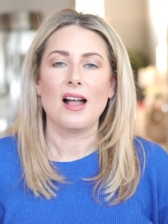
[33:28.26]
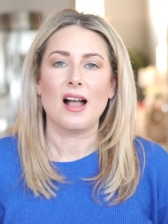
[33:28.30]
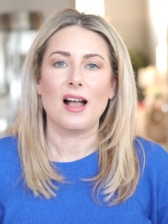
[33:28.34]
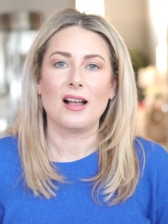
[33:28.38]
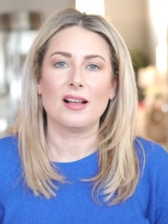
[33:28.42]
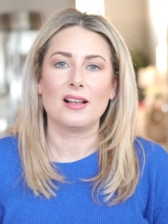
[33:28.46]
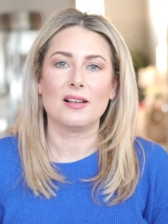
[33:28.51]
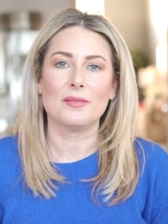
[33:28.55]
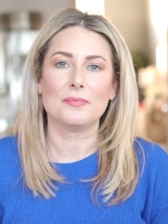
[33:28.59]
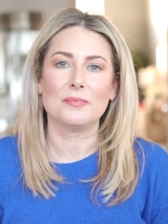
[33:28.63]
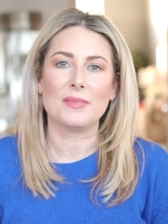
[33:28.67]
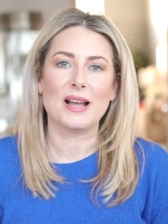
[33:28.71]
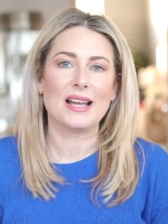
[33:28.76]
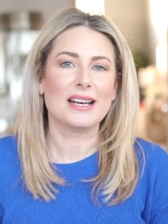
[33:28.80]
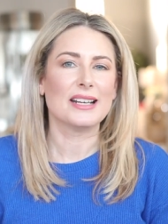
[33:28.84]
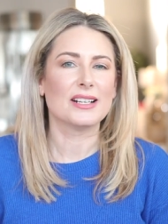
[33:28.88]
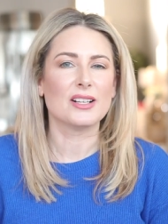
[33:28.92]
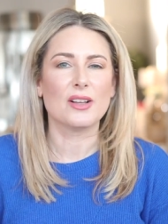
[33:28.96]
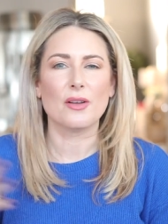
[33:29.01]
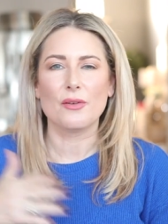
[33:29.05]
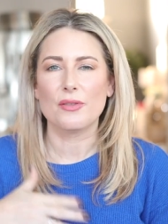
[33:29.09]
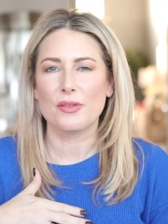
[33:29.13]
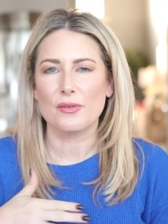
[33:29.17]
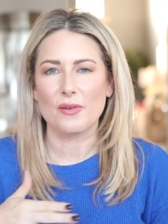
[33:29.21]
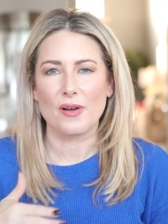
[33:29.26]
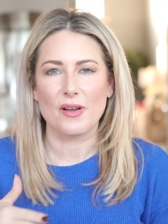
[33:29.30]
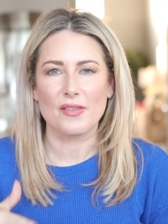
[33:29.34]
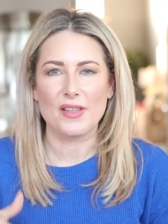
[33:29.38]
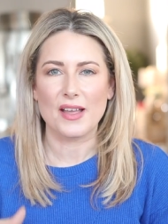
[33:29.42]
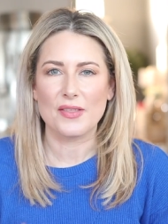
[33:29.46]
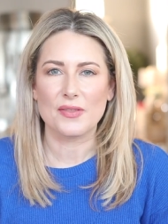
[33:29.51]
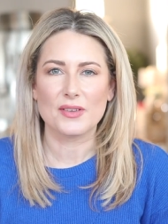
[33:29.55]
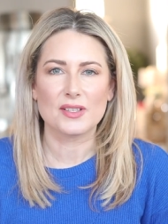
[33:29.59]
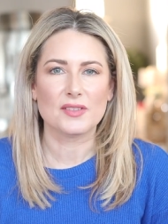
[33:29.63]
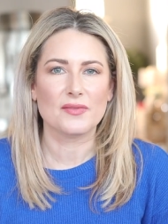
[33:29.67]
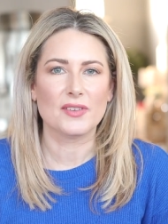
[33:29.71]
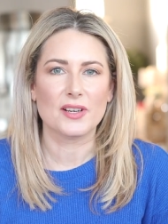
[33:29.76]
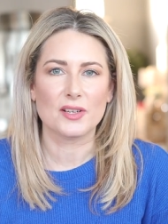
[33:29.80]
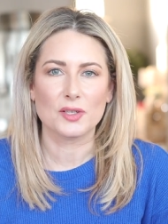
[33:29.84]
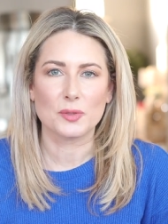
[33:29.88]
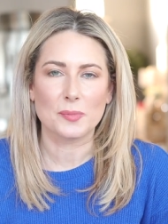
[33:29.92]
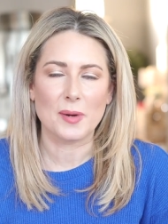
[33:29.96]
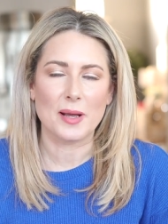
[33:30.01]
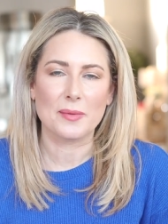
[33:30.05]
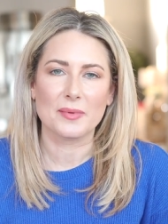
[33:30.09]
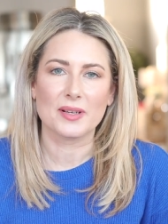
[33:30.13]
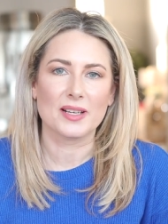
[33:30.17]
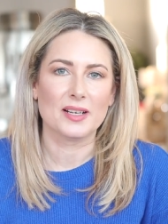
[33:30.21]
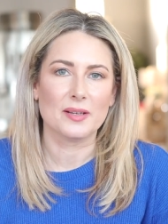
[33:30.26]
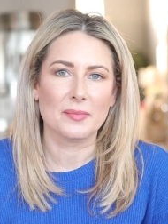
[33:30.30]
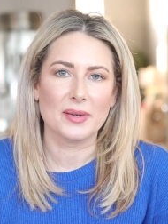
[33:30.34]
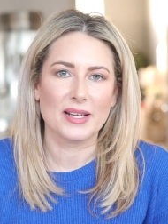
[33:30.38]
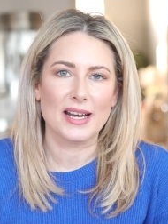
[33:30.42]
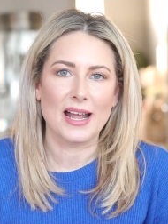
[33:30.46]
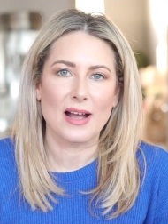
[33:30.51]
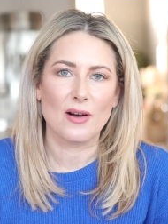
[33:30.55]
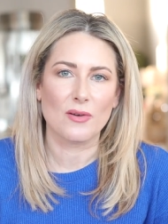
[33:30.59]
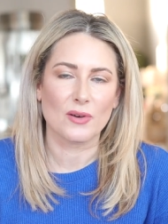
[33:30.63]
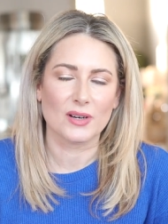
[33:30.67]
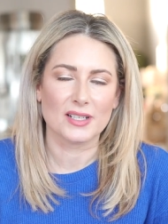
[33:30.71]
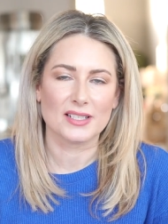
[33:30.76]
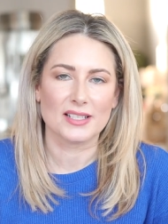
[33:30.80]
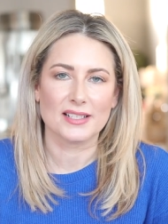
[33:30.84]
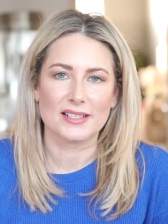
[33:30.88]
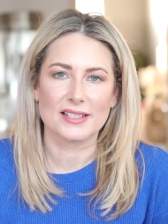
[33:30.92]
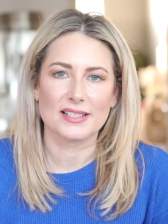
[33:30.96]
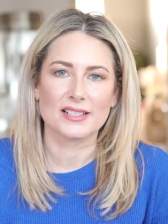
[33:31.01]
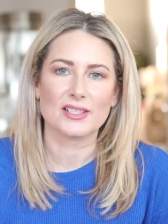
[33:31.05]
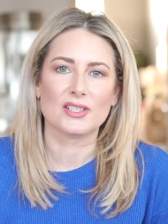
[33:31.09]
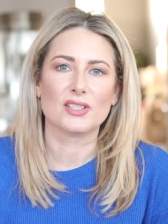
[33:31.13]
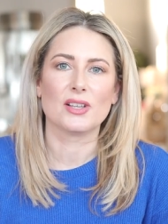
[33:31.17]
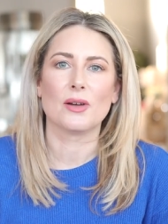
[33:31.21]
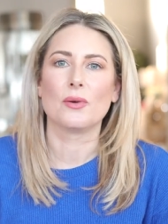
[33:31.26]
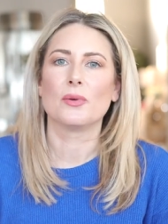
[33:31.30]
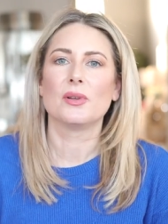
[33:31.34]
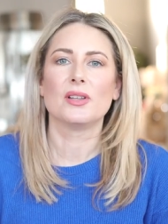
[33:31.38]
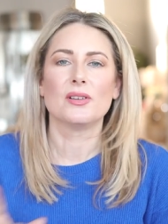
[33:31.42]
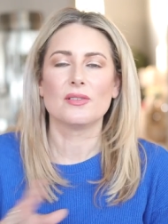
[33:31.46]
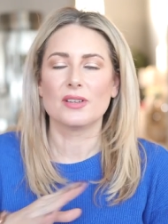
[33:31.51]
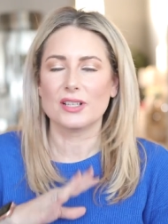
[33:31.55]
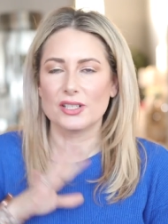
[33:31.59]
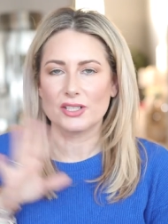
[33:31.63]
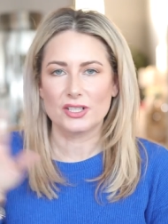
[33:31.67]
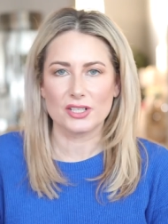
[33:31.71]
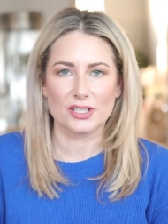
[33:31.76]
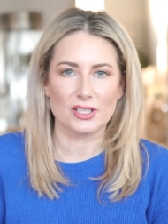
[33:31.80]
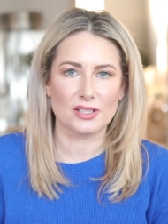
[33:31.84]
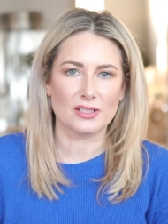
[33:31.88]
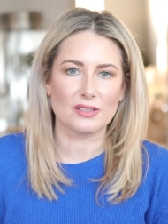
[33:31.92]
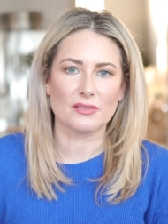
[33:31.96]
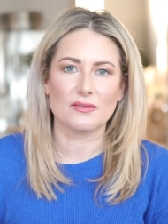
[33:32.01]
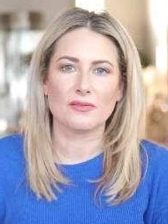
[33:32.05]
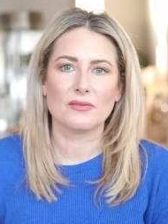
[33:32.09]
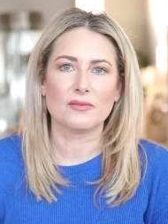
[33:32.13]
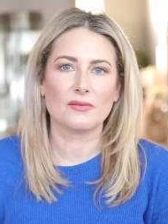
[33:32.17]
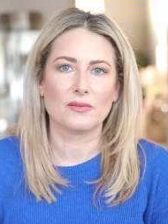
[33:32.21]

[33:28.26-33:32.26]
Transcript: Um, I didn't go through all that. This video is probably gonna be an hour as it is, so you can just